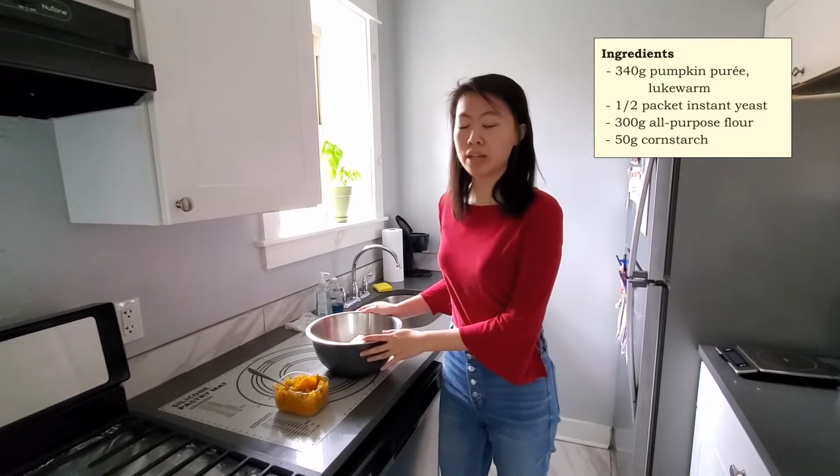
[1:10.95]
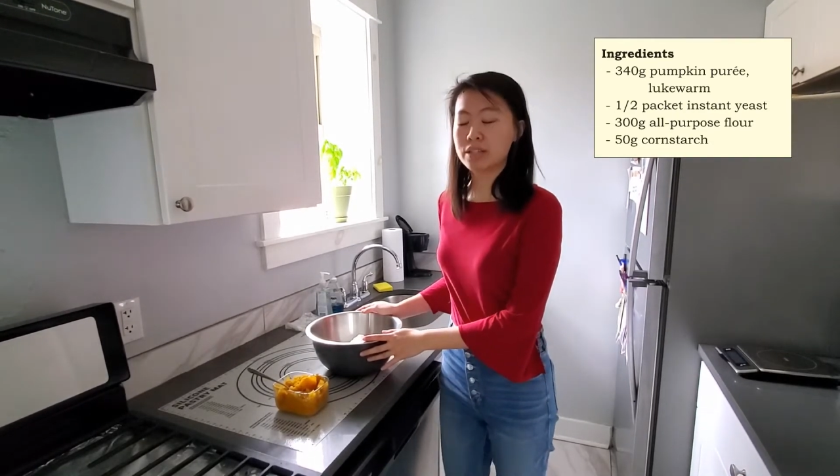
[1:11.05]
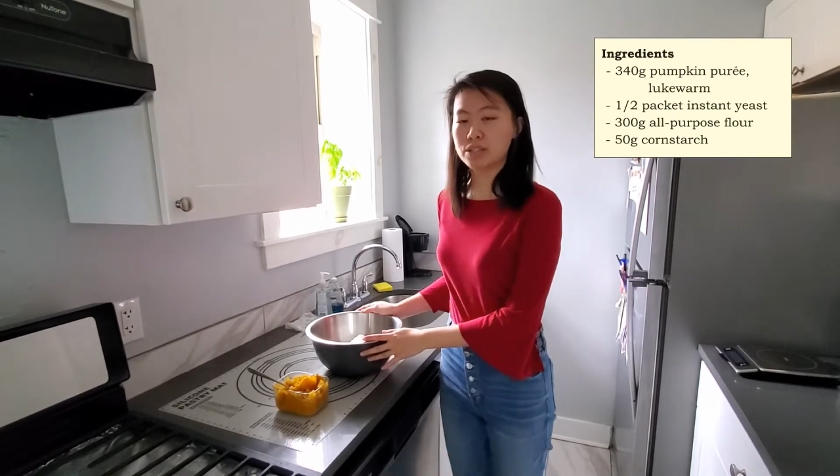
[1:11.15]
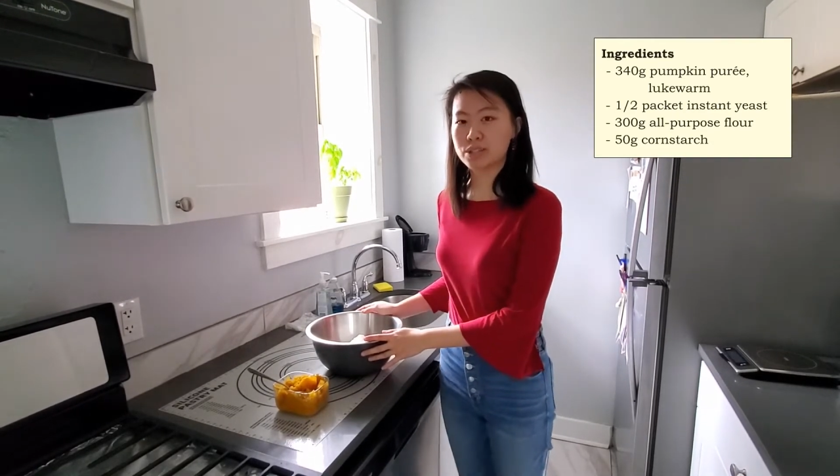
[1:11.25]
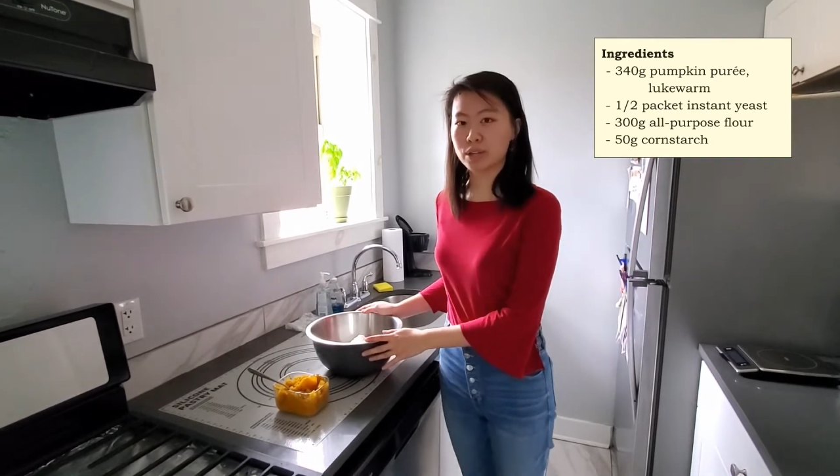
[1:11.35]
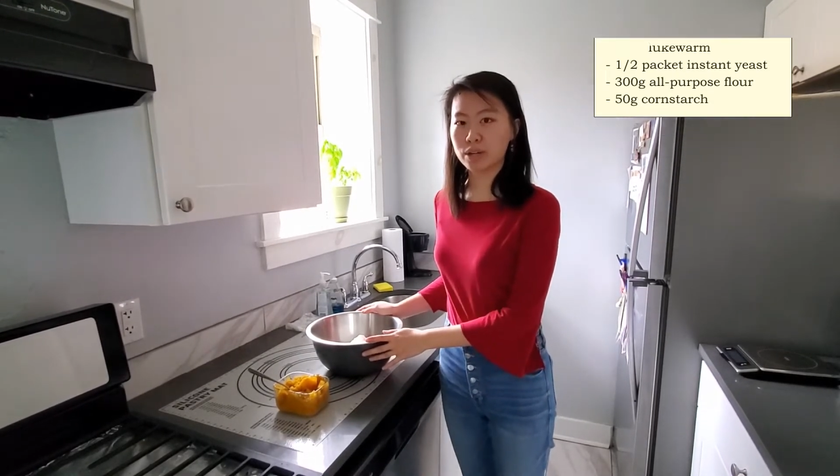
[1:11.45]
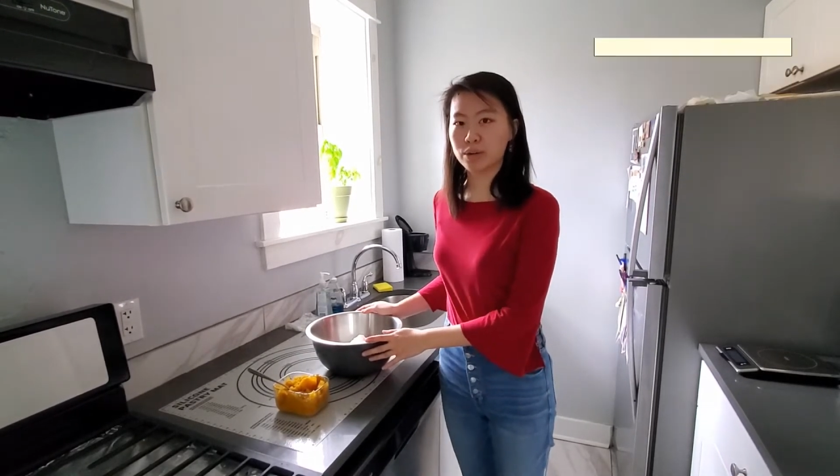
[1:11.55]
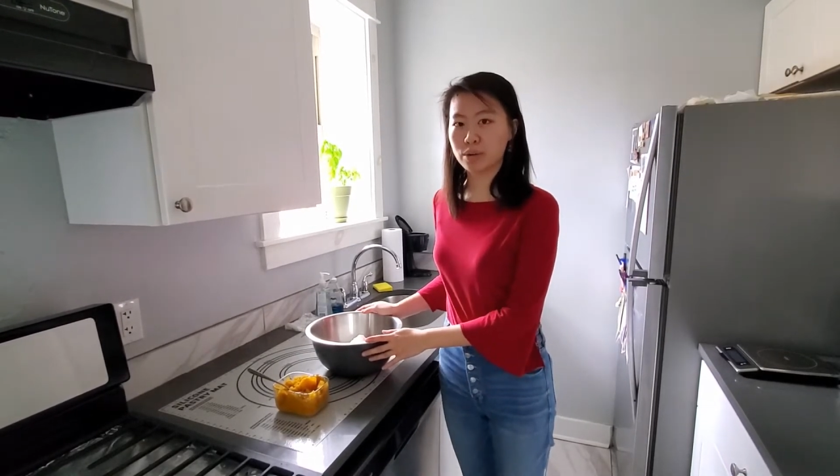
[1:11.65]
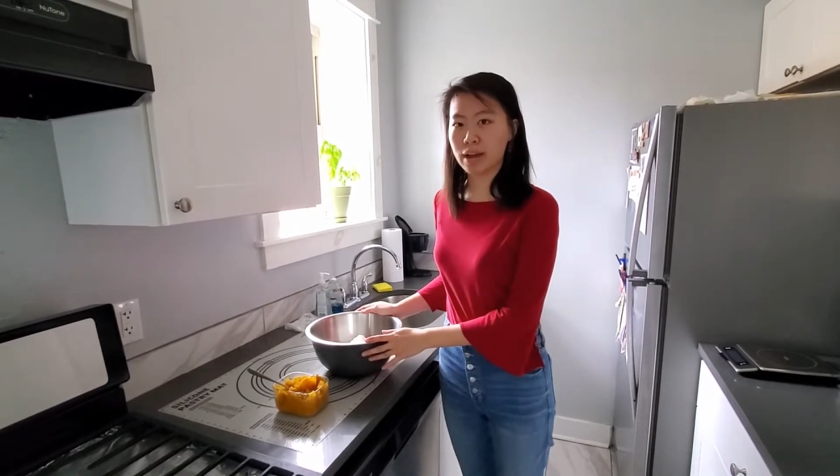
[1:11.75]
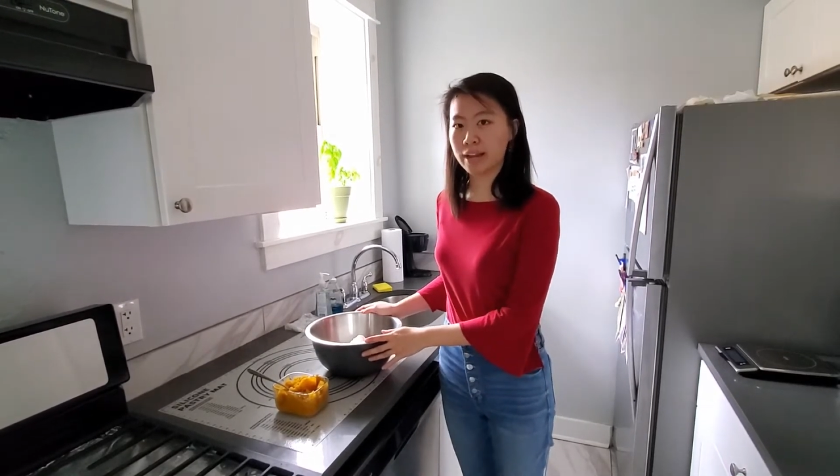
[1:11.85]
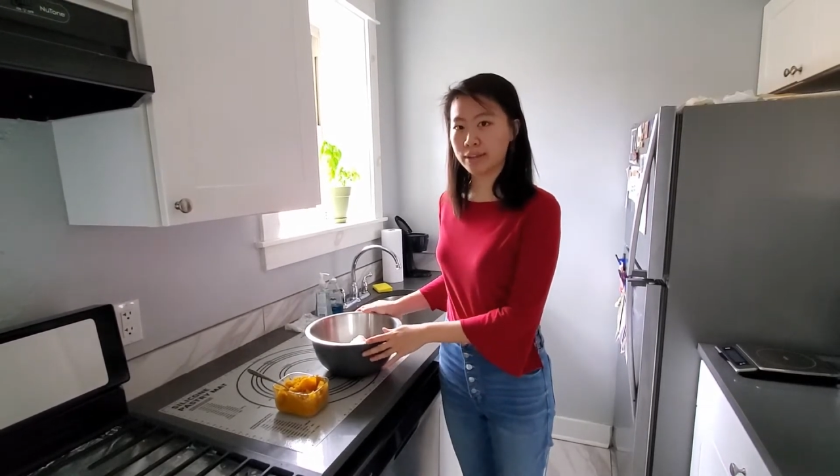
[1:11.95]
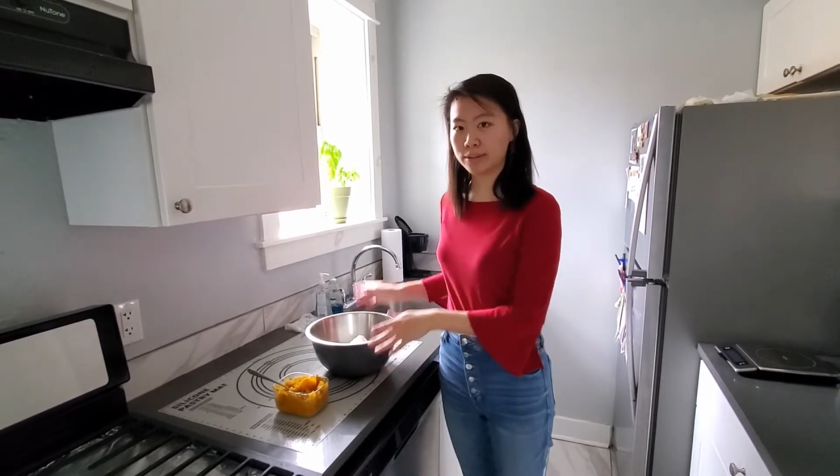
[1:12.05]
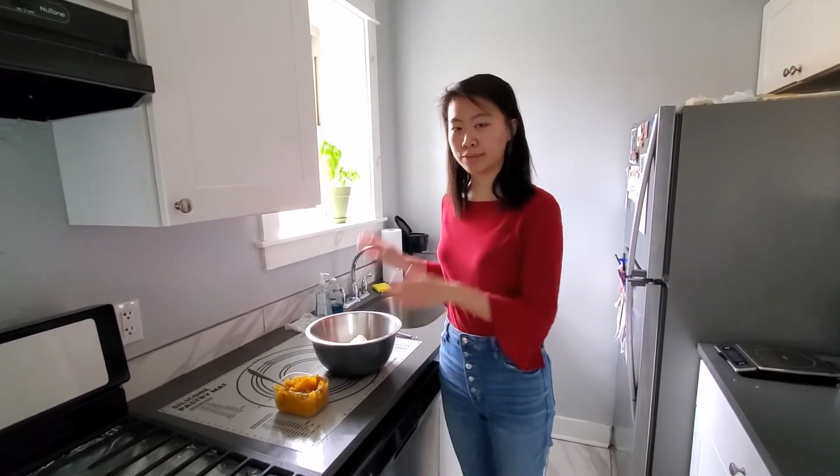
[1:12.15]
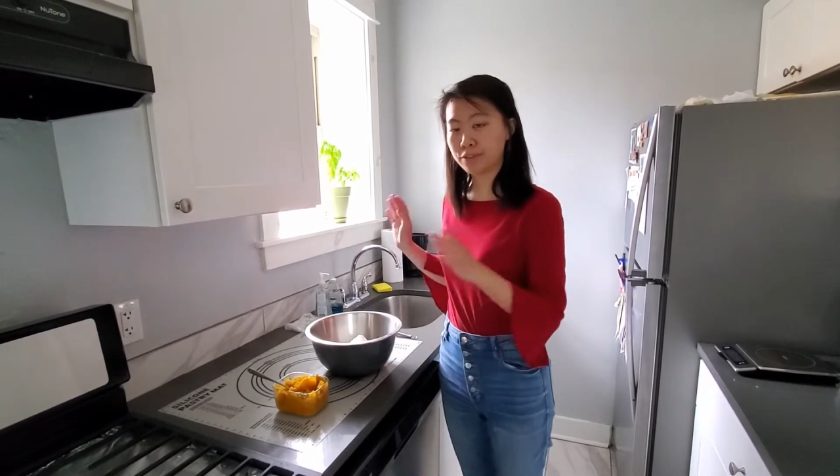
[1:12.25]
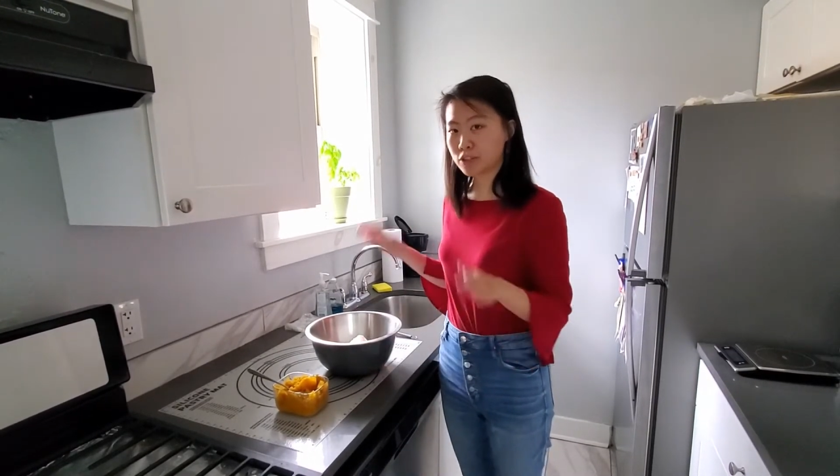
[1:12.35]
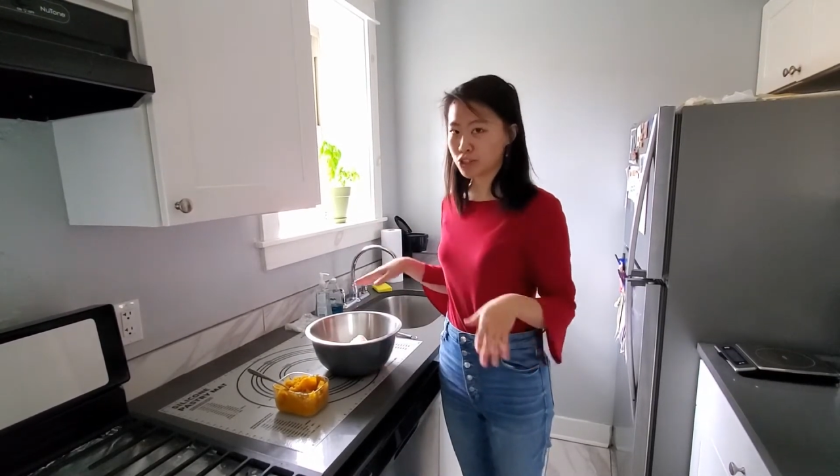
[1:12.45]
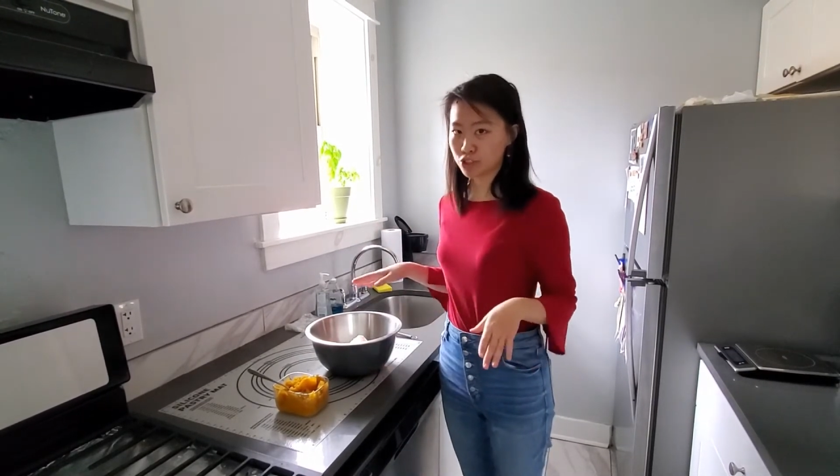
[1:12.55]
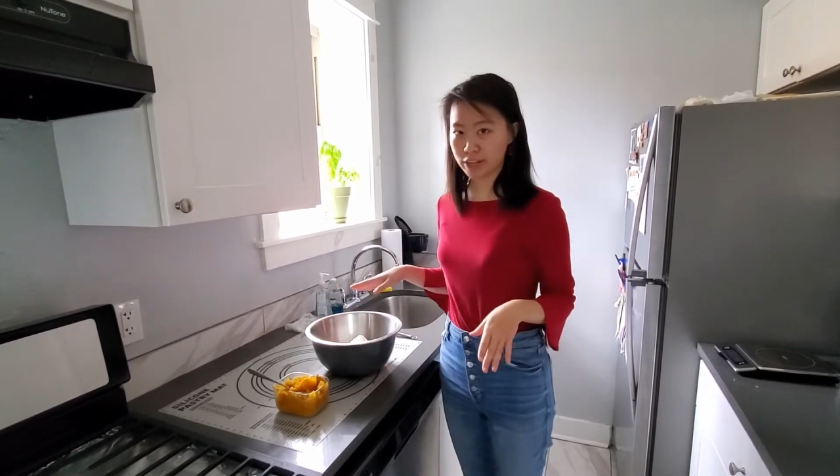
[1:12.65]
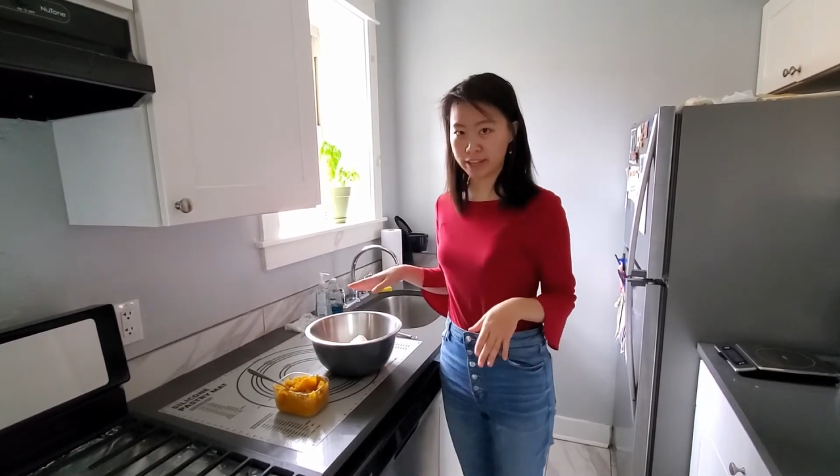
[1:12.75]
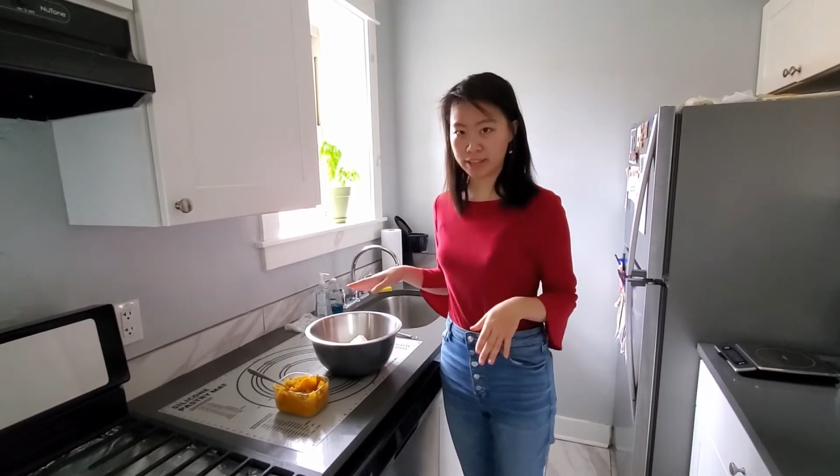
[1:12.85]
So I first
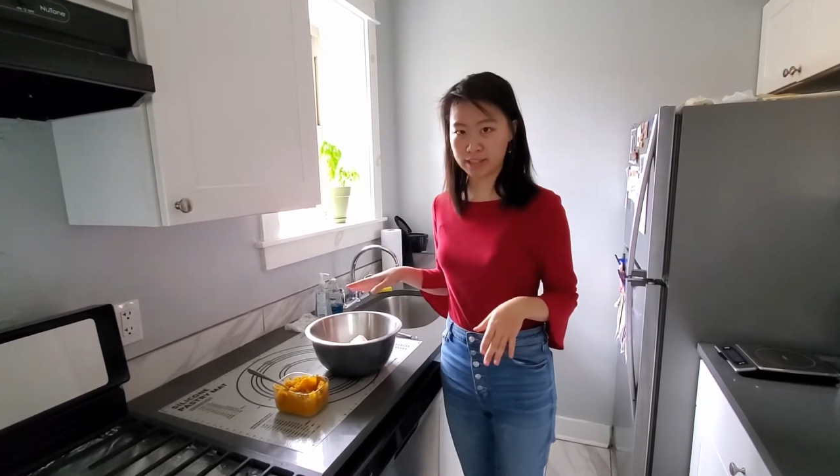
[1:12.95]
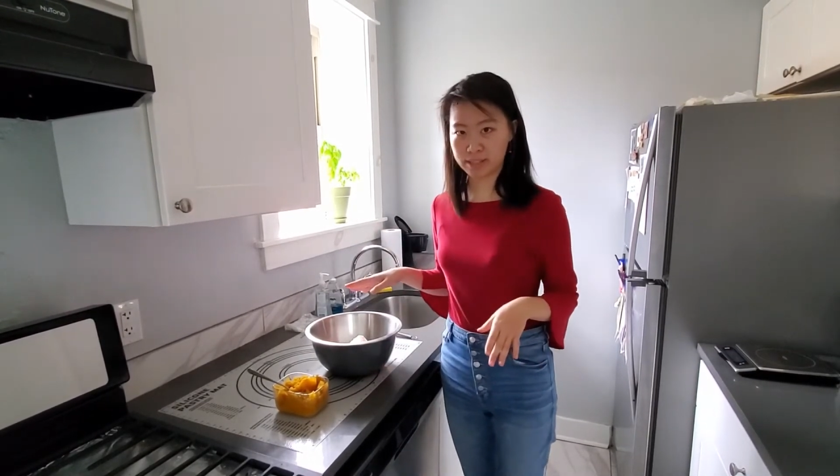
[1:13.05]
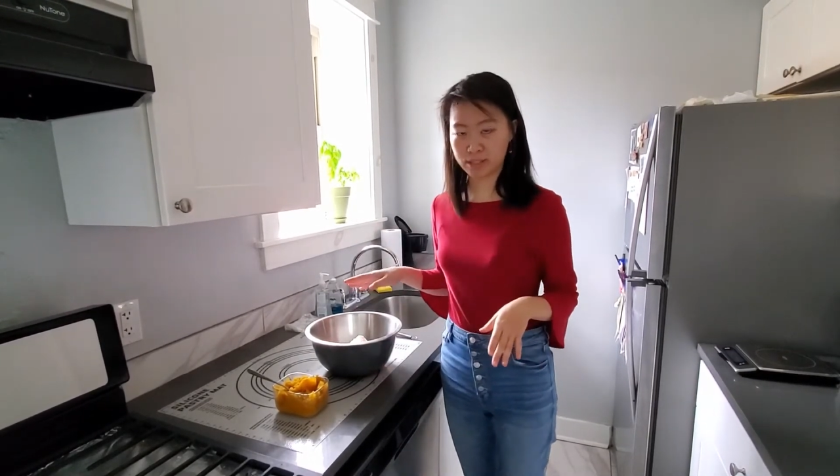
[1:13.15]
tried this